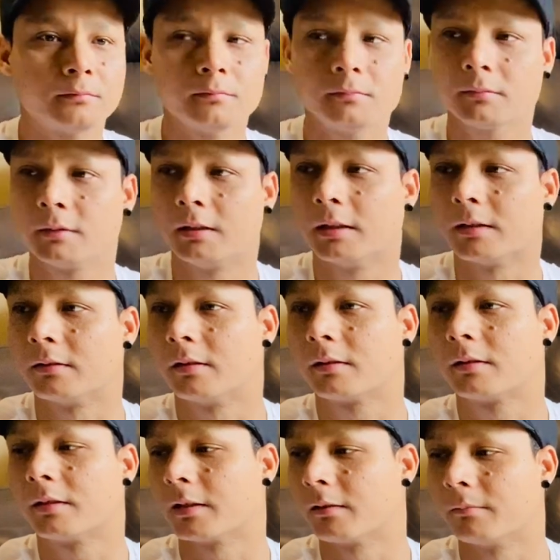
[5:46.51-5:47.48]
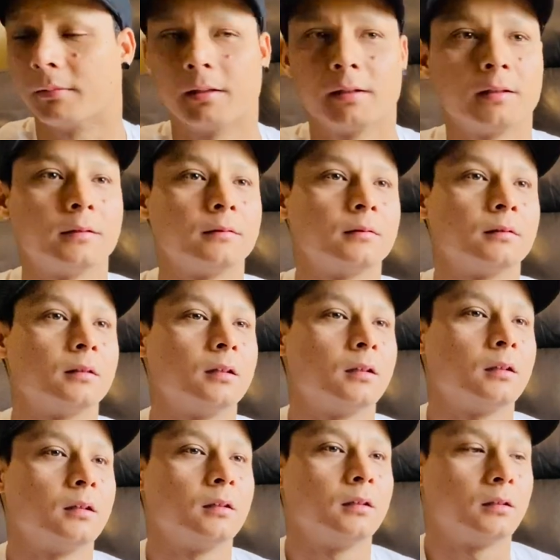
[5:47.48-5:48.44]
yeah, just second back.
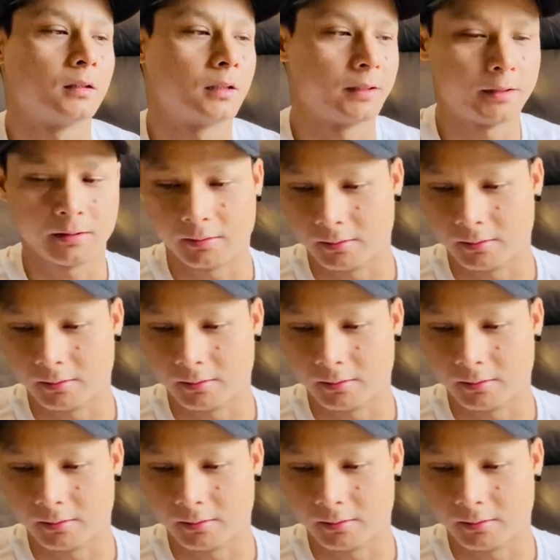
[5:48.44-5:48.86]
I need